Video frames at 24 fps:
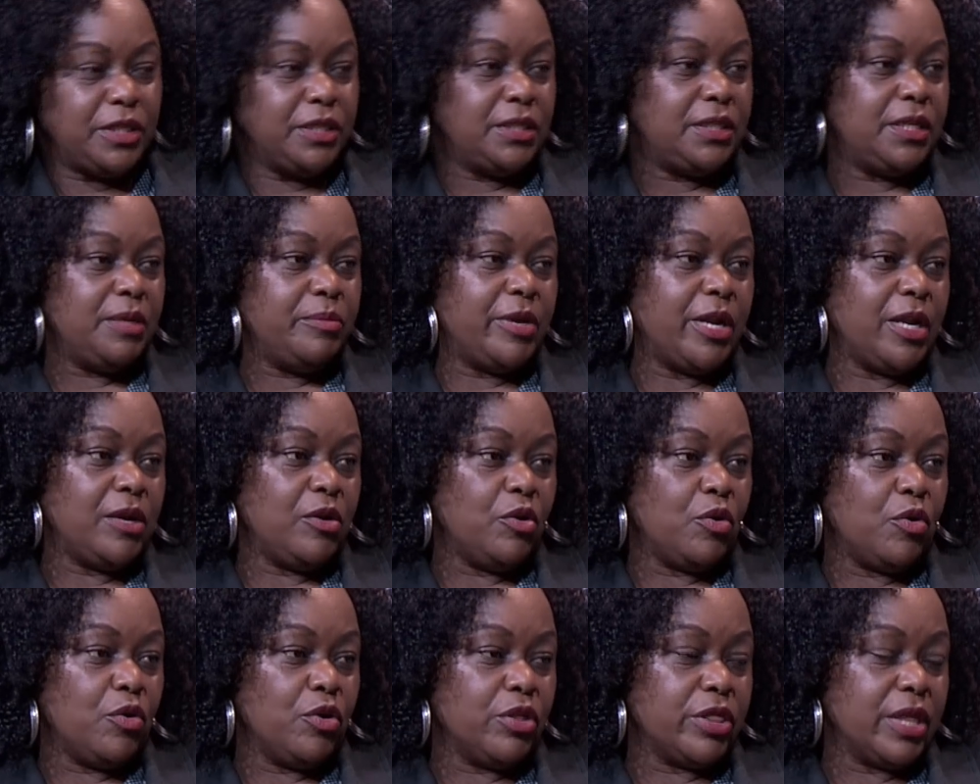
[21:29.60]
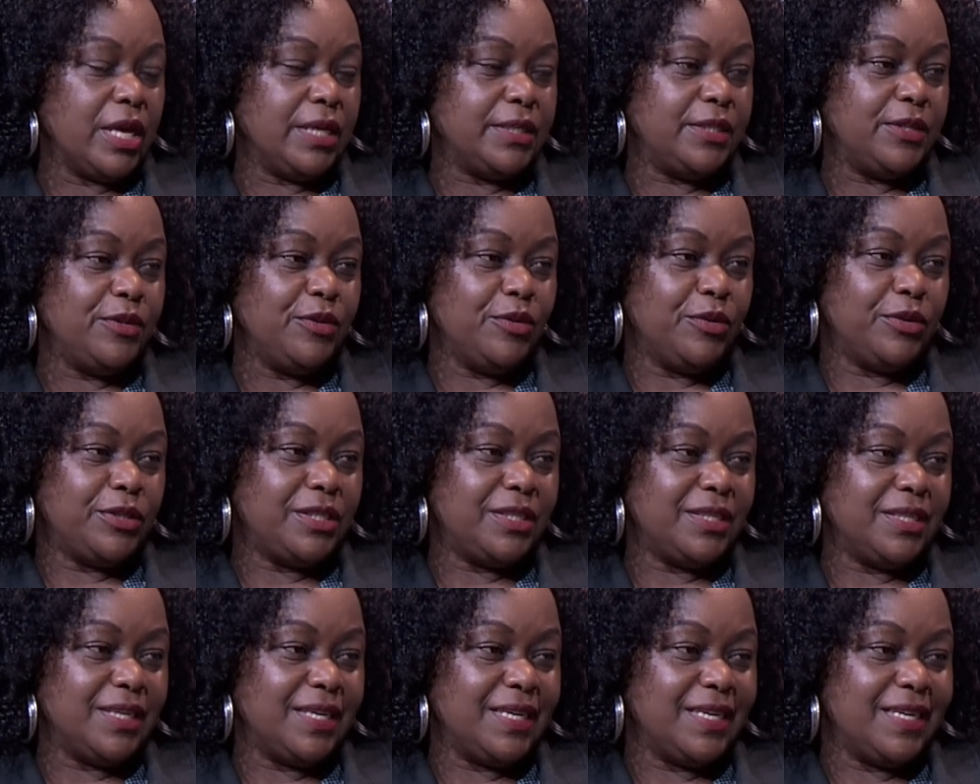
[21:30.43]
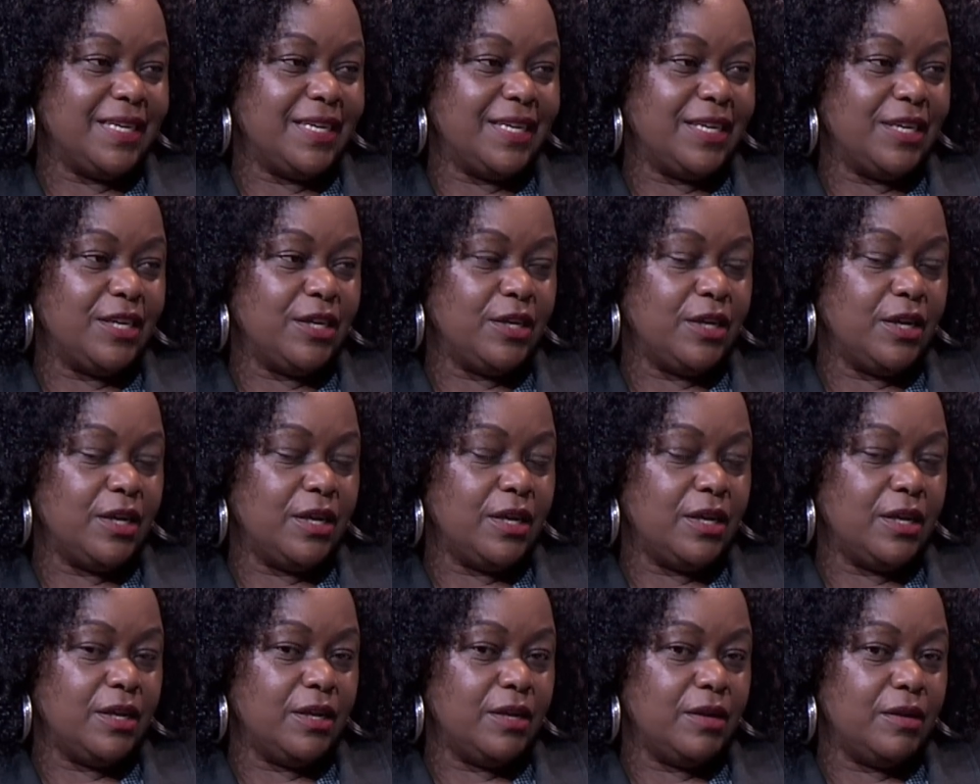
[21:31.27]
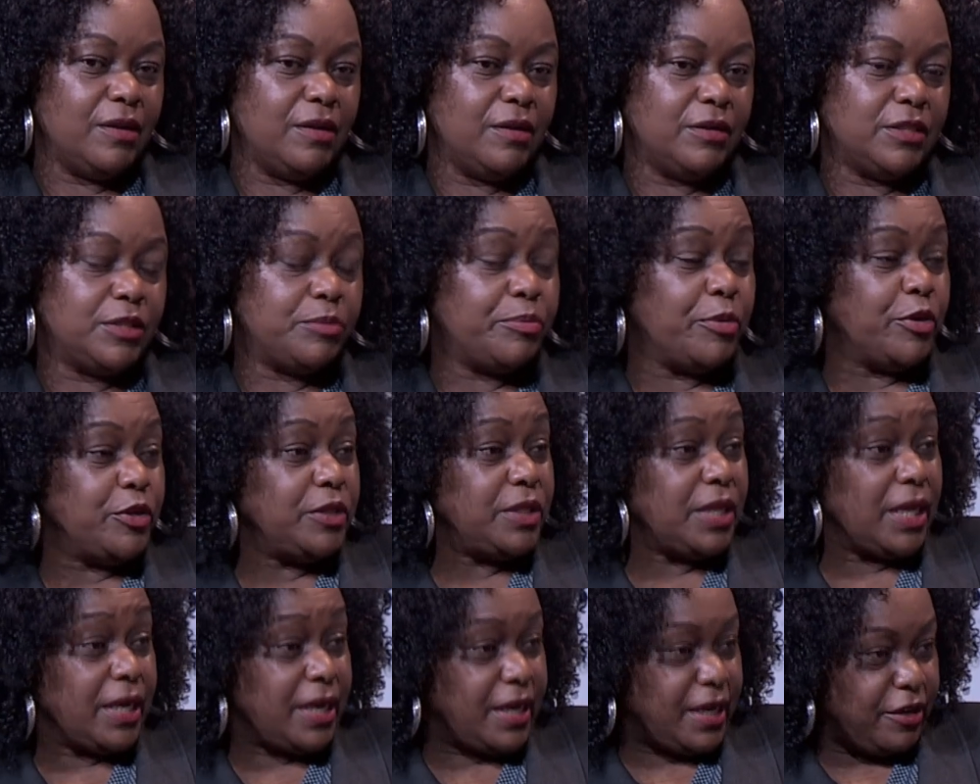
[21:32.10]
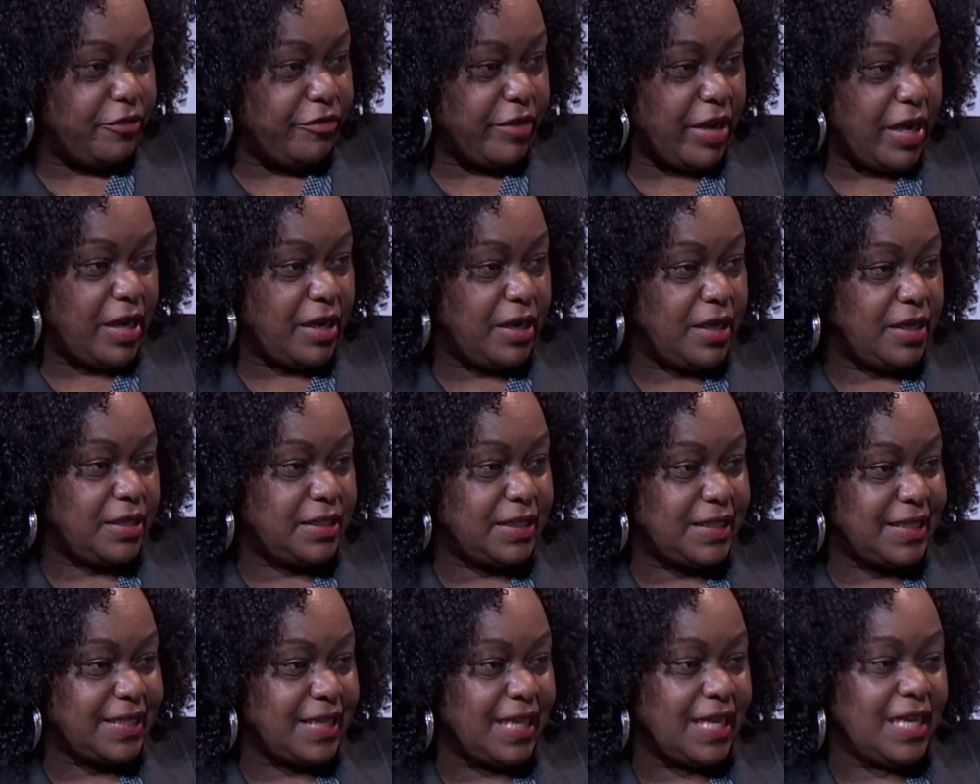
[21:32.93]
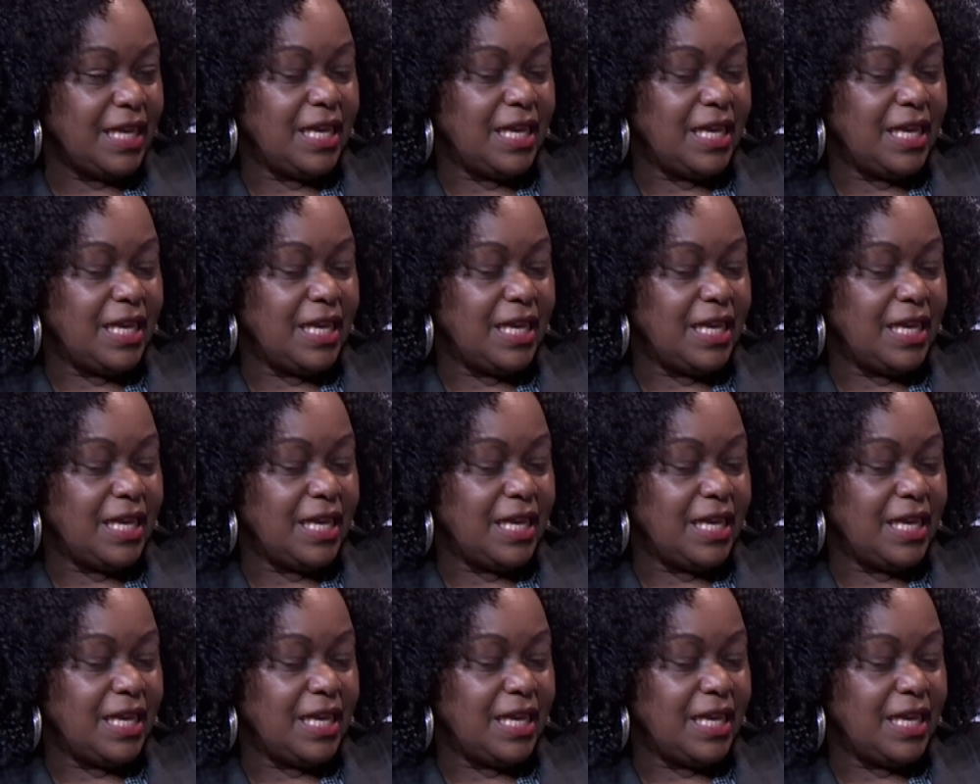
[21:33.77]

is Imran Okoth has not sponsored any violence.